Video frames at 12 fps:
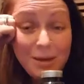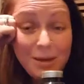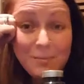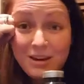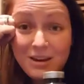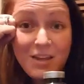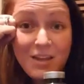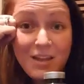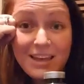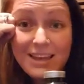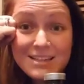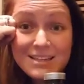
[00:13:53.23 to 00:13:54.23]
I mean,
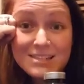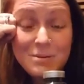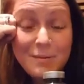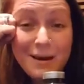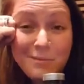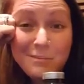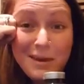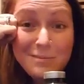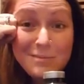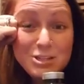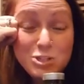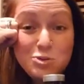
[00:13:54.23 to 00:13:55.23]
all I get is about
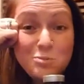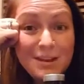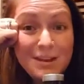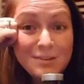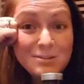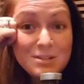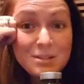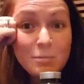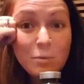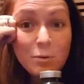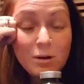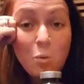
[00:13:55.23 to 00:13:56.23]
maybe 2 miles in
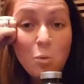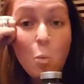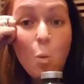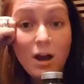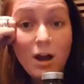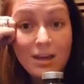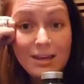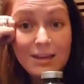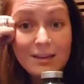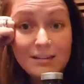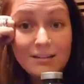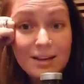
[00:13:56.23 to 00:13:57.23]
the morning
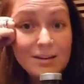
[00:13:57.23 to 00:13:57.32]
walking.